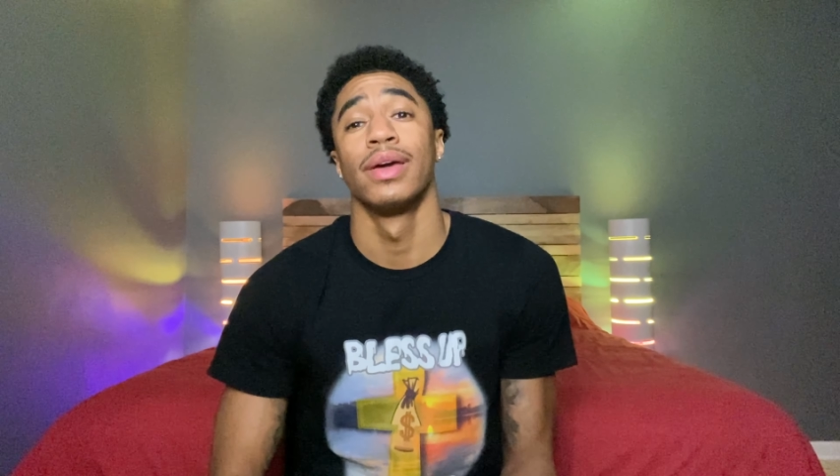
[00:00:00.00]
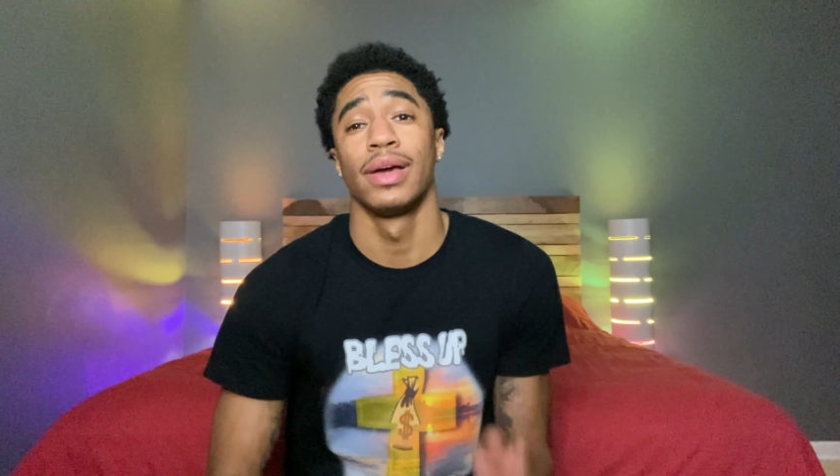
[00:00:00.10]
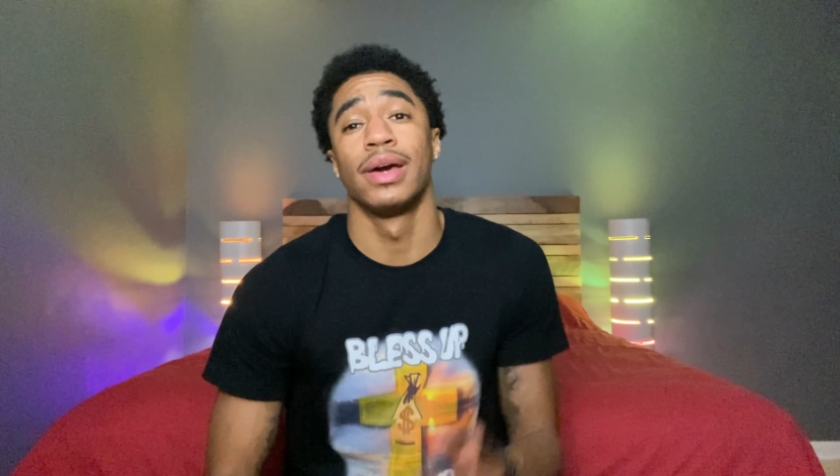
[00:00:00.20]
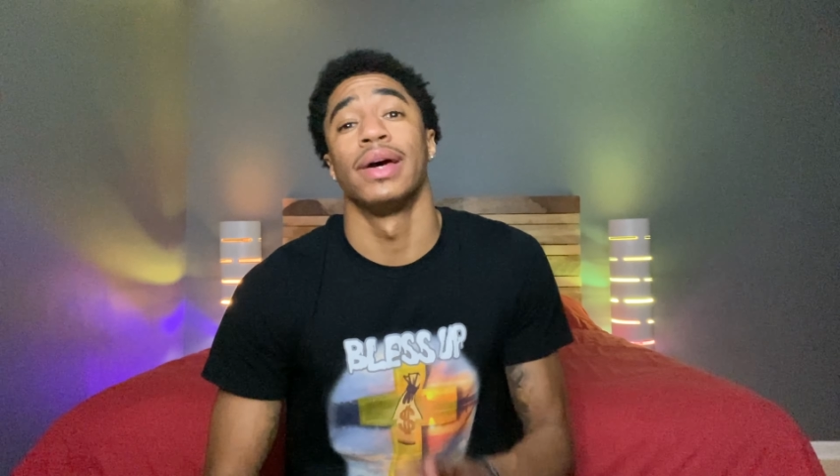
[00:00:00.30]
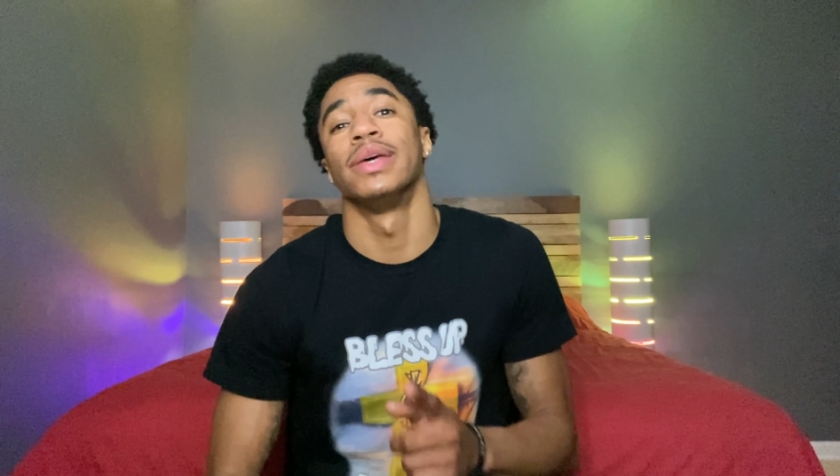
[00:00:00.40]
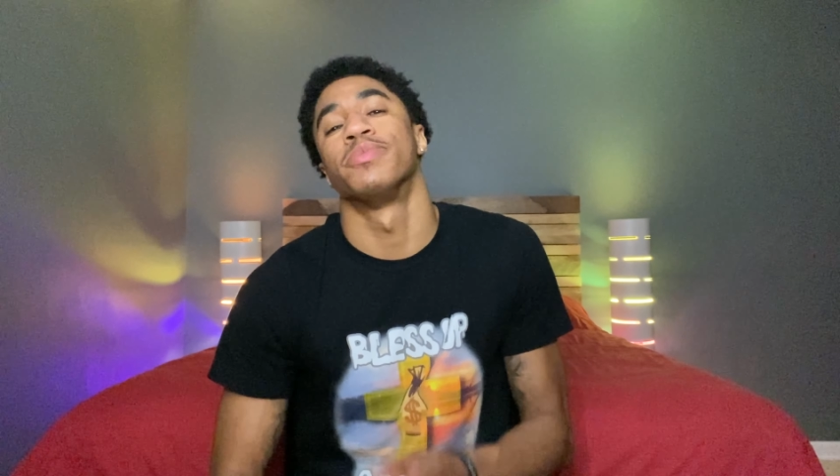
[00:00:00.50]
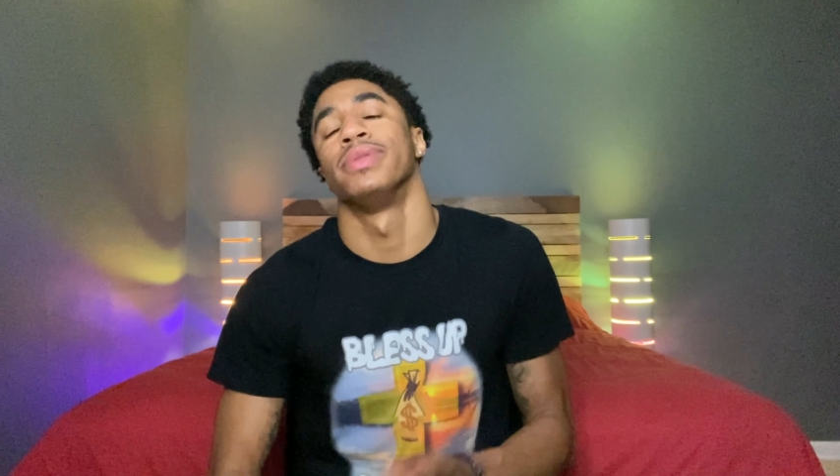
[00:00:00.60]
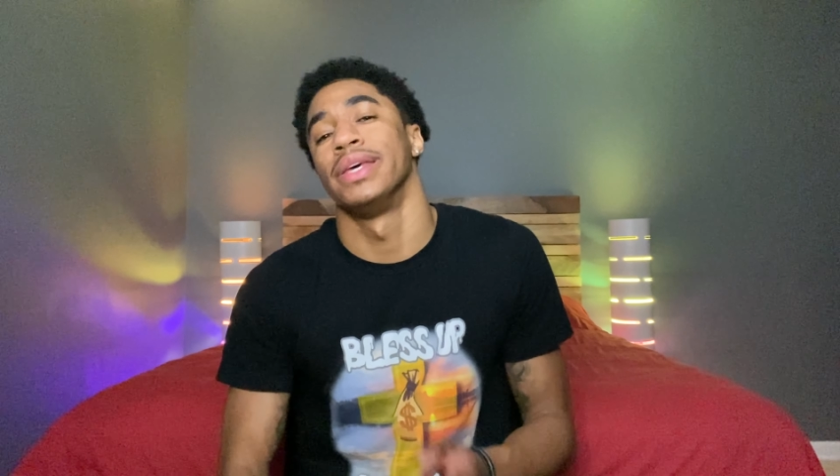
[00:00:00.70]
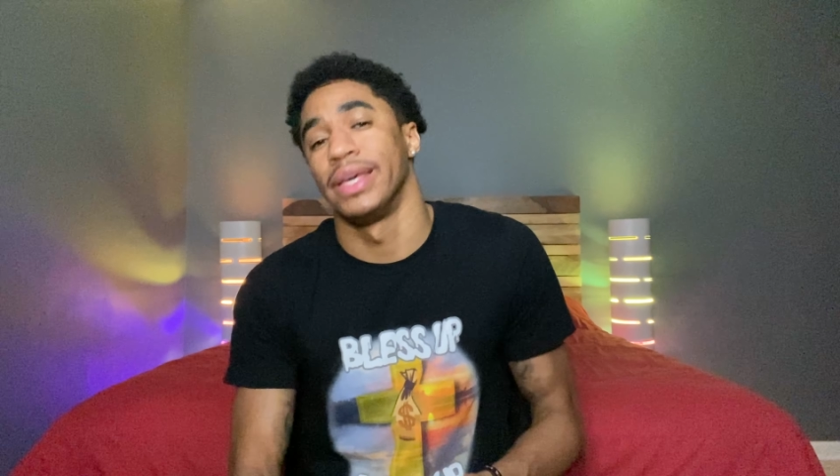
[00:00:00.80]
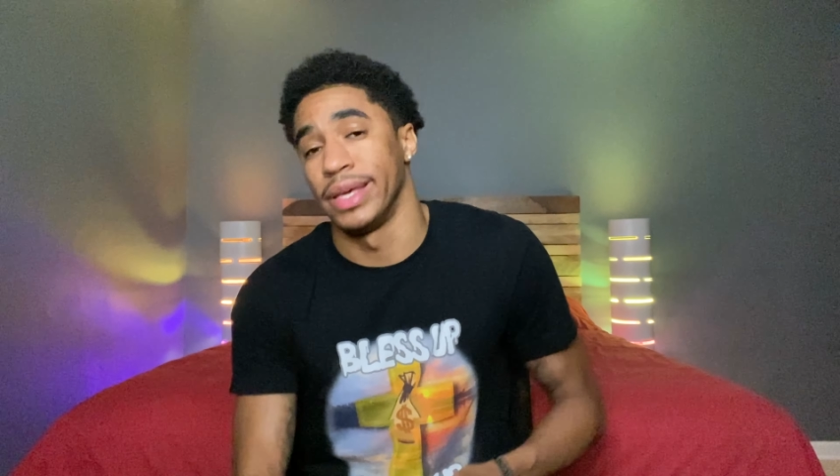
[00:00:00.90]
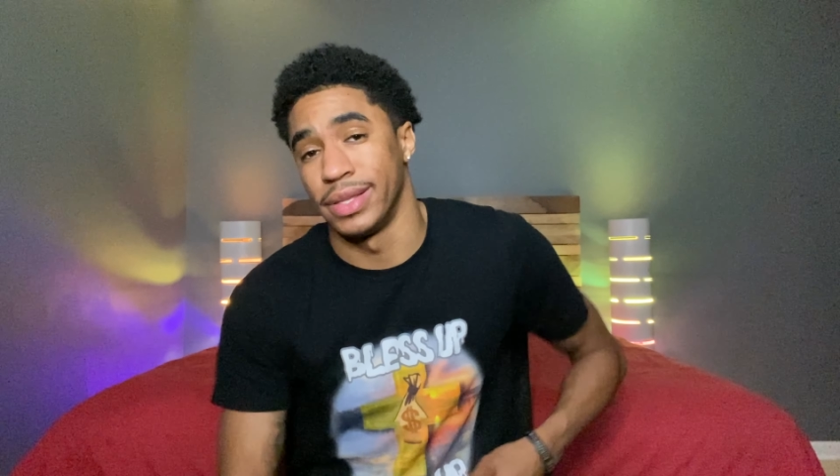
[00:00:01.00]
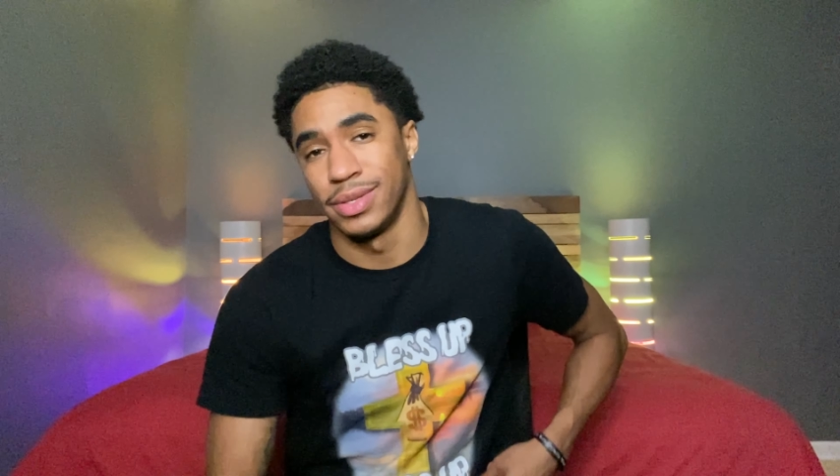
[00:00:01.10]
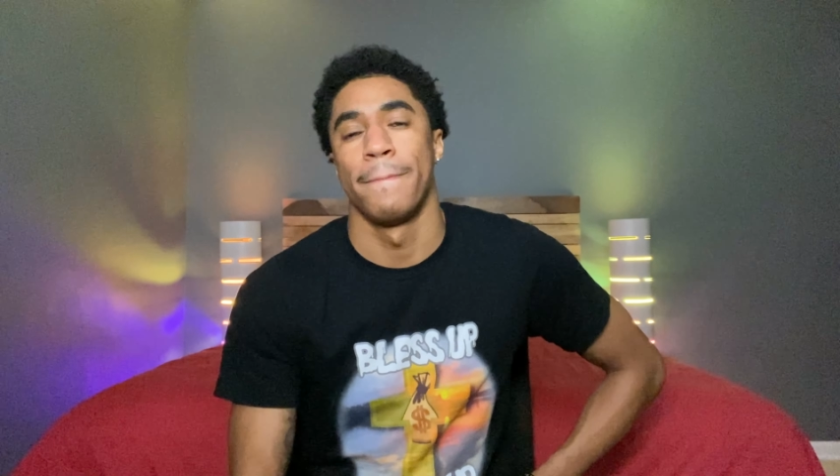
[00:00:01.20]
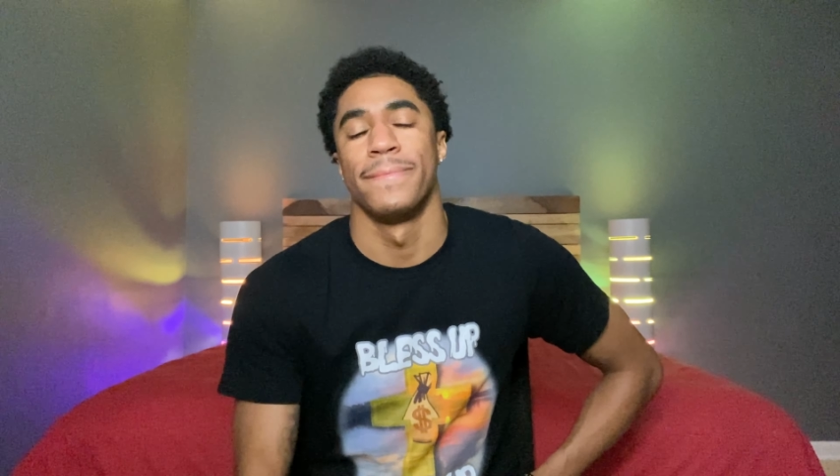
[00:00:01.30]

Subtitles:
Cut split ends.